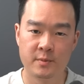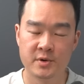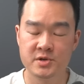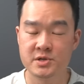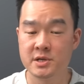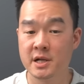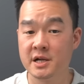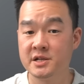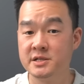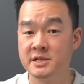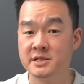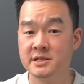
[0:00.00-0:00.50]

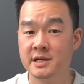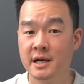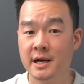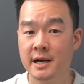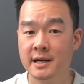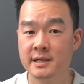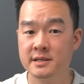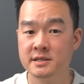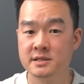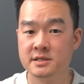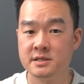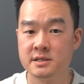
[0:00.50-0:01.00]
personalized
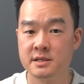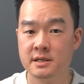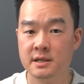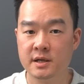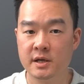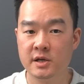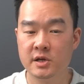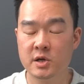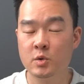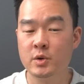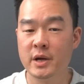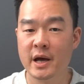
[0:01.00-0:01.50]
designs,
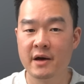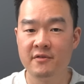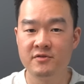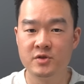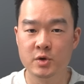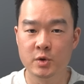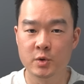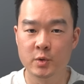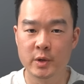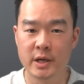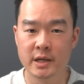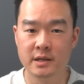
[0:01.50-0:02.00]
you don't have
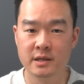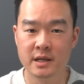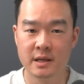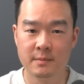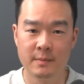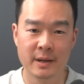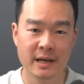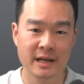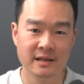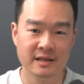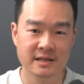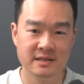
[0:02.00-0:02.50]
to create that
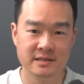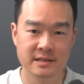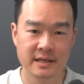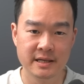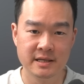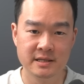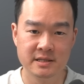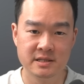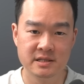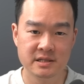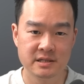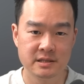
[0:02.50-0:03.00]
many
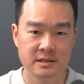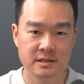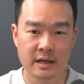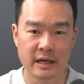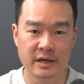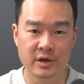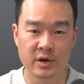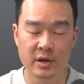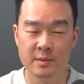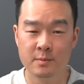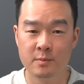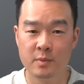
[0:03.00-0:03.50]
listings
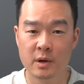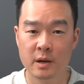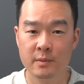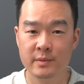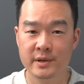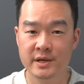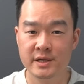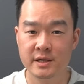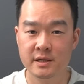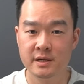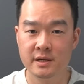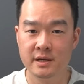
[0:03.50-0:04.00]
and you can
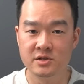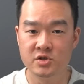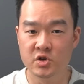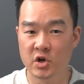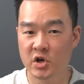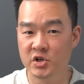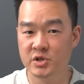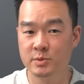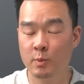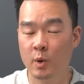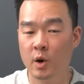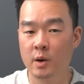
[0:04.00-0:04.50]
probably
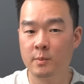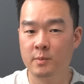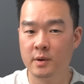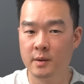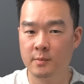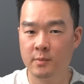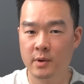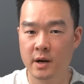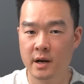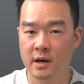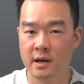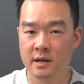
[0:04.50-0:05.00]
charge more
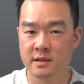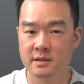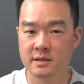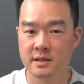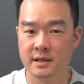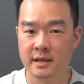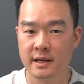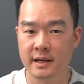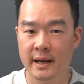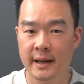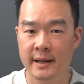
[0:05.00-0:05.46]
per product.